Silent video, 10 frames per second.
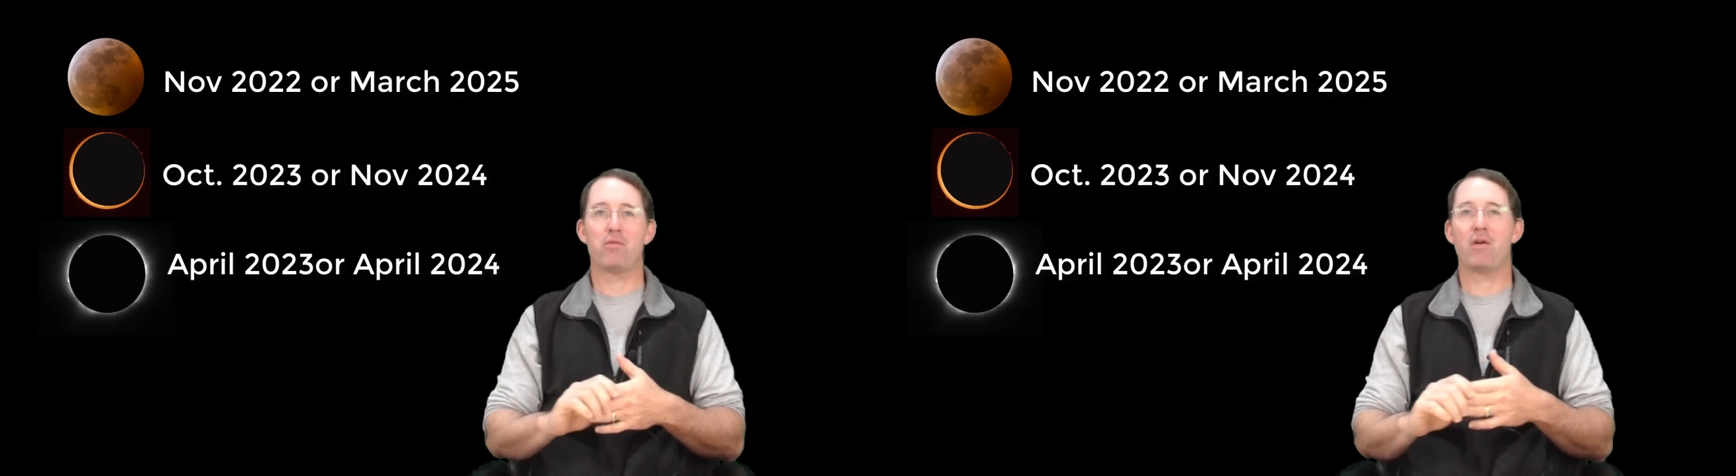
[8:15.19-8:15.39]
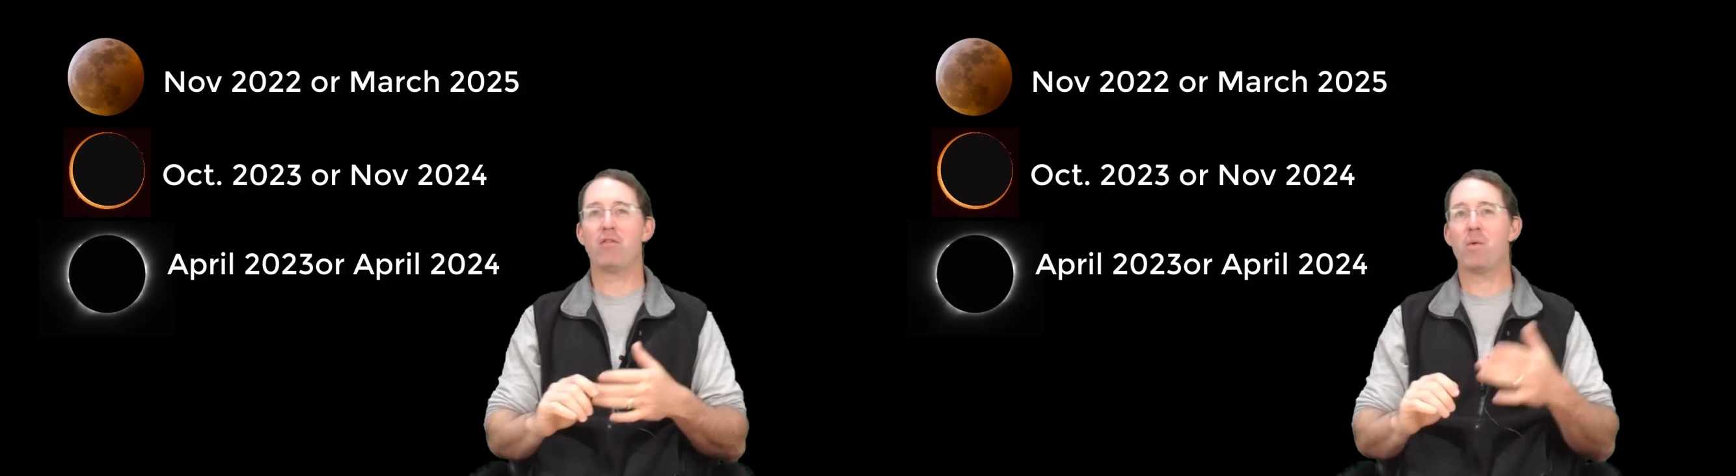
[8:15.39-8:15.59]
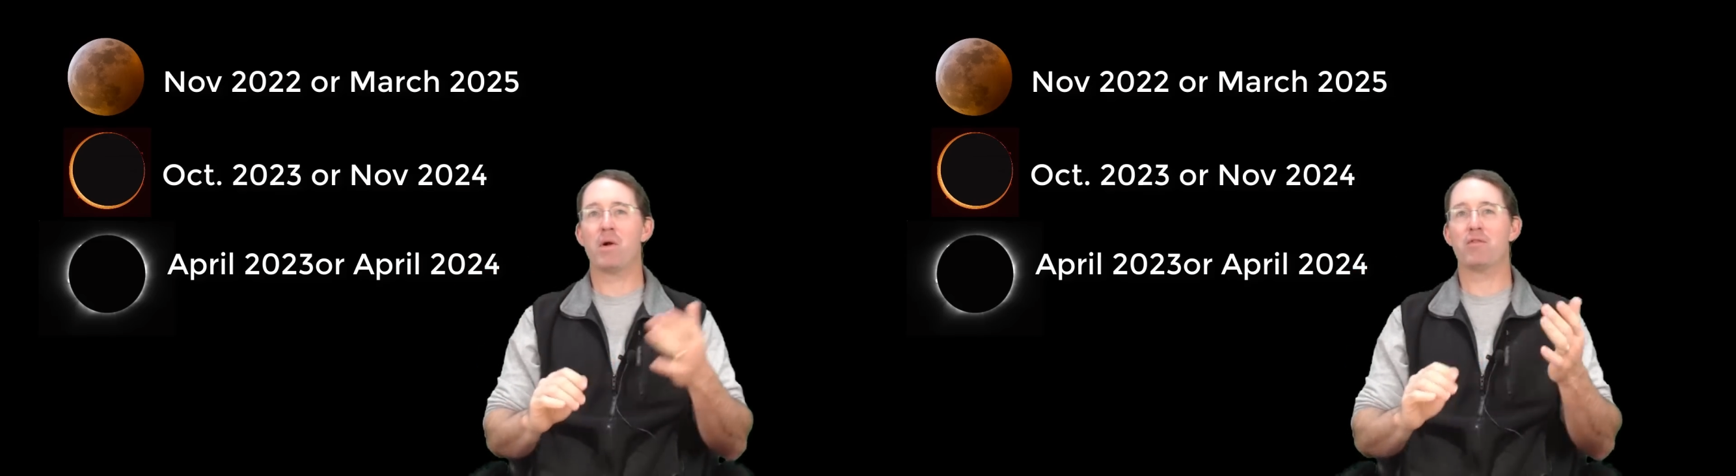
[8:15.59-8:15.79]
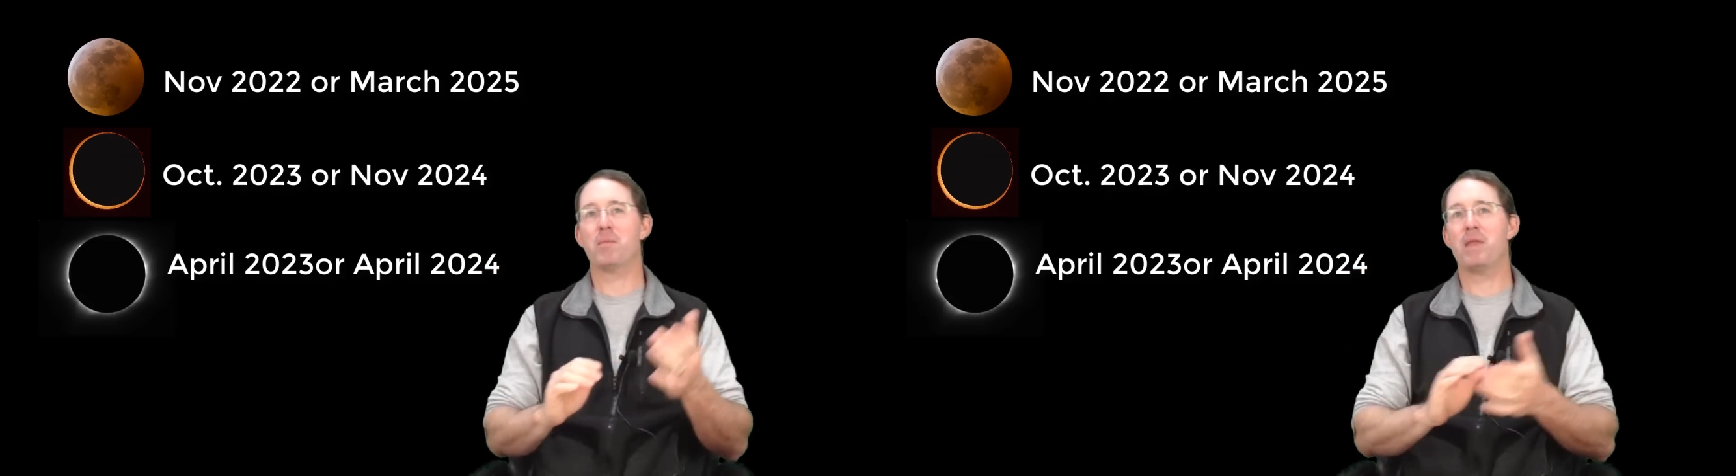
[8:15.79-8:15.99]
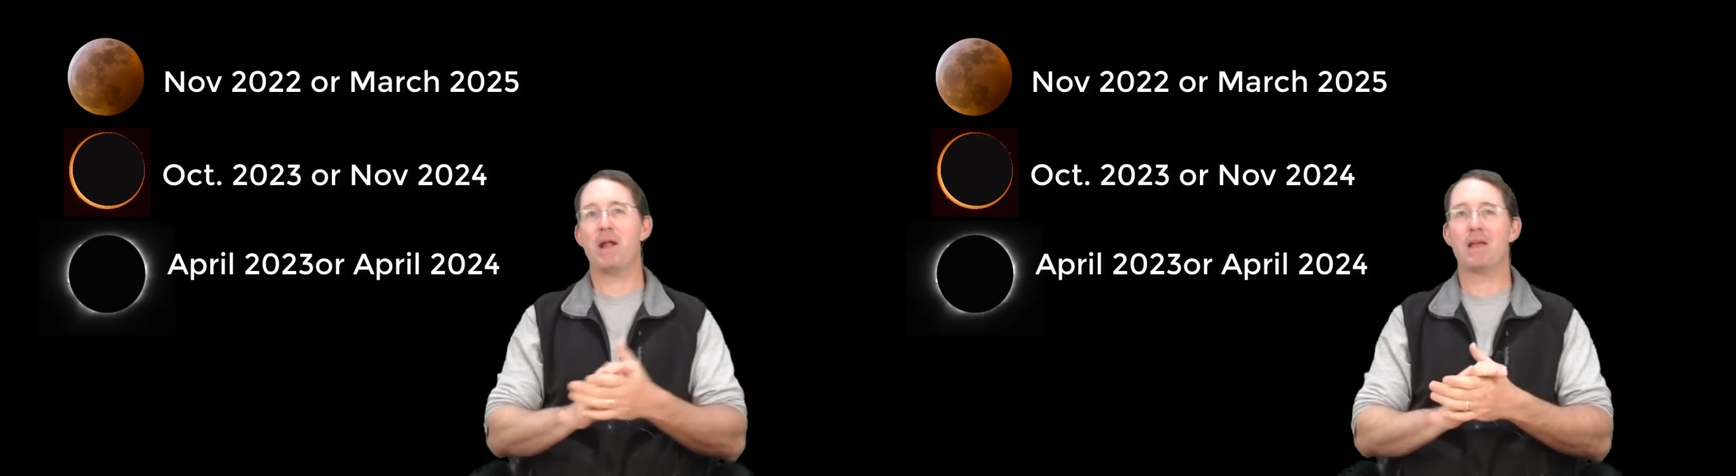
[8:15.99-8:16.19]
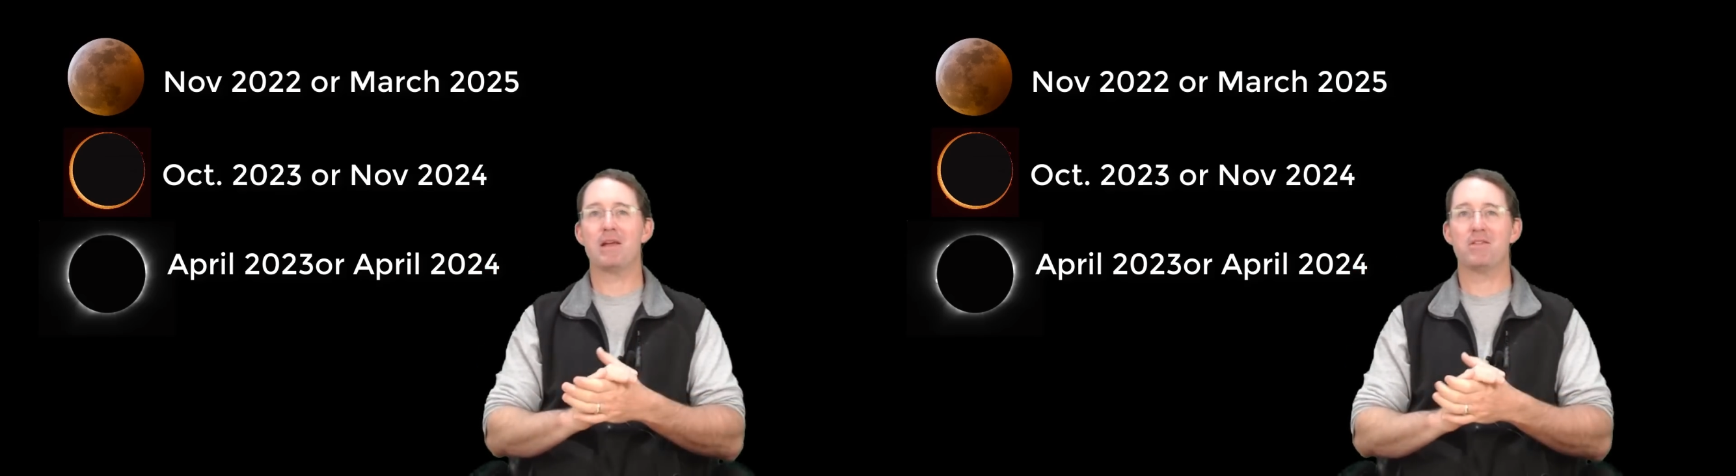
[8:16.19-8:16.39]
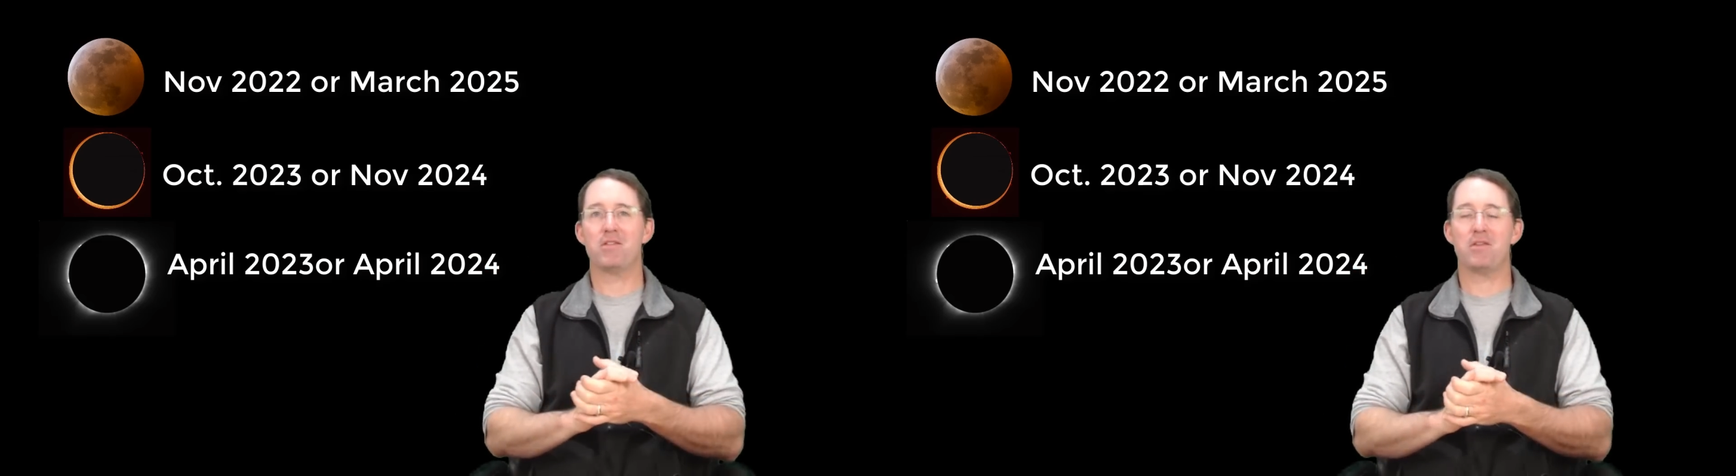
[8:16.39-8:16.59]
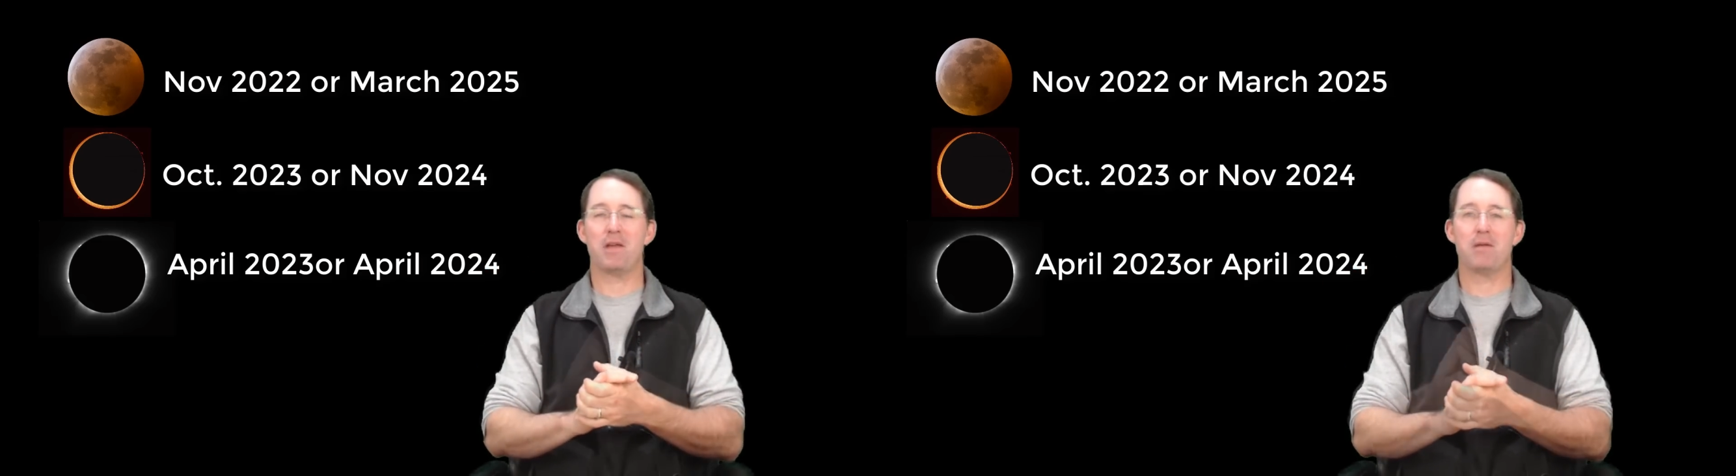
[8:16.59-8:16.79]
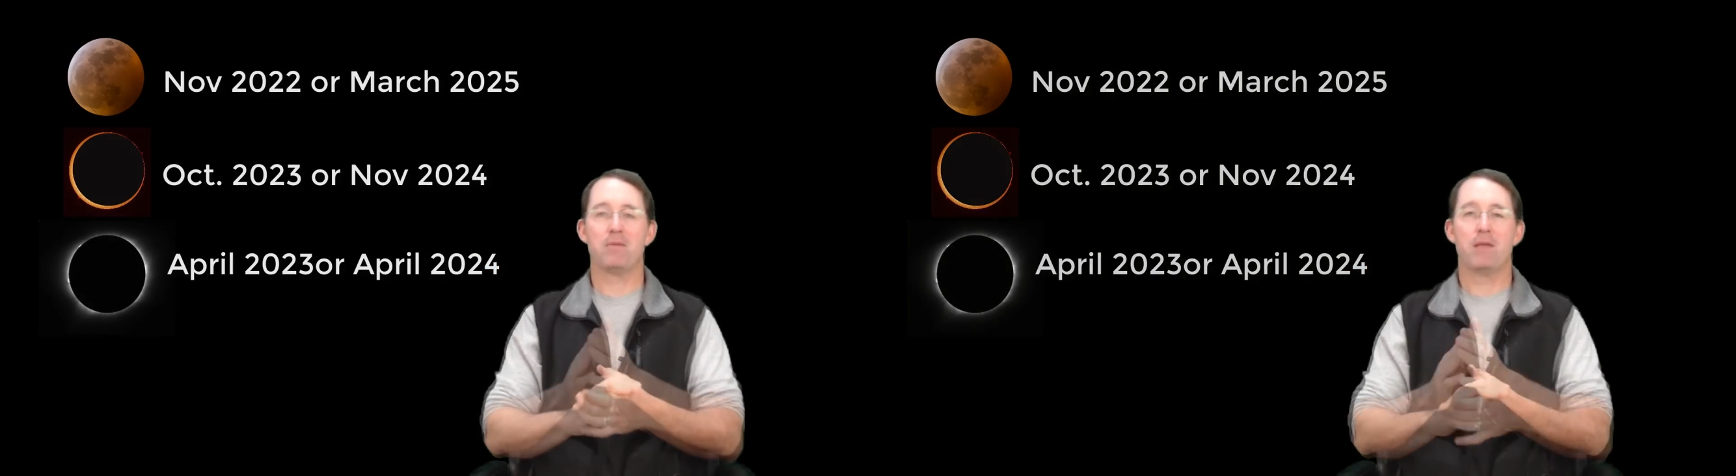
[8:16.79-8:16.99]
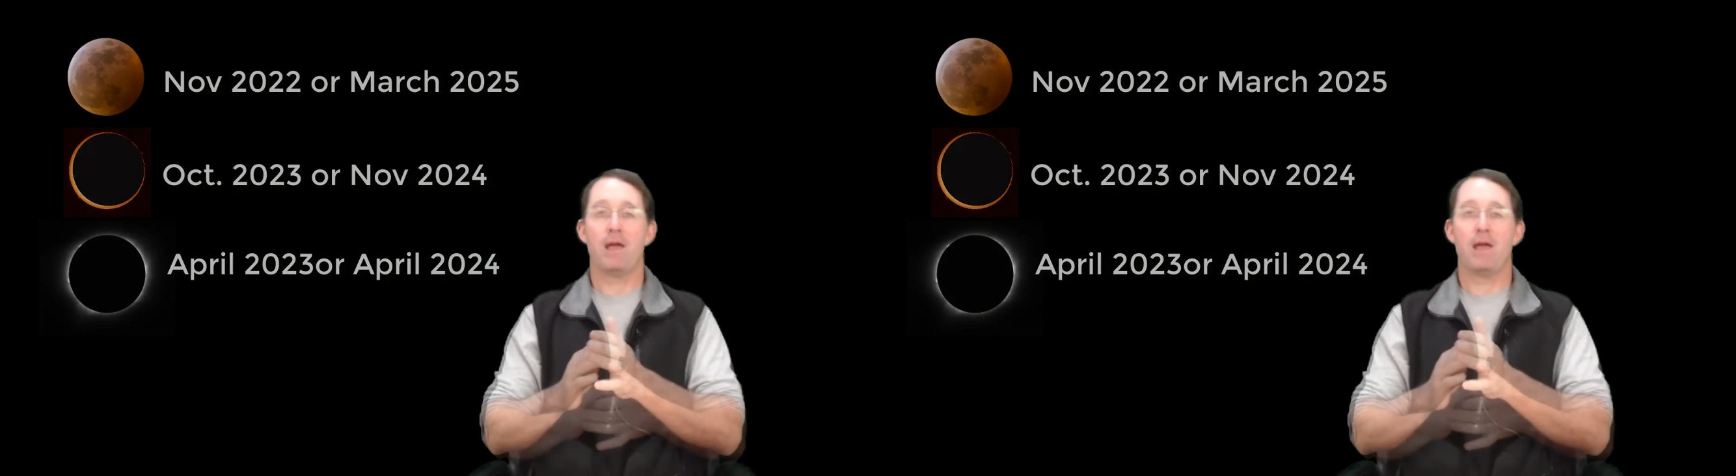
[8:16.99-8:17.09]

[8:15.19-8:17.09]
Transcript: for every one of them that I get to see.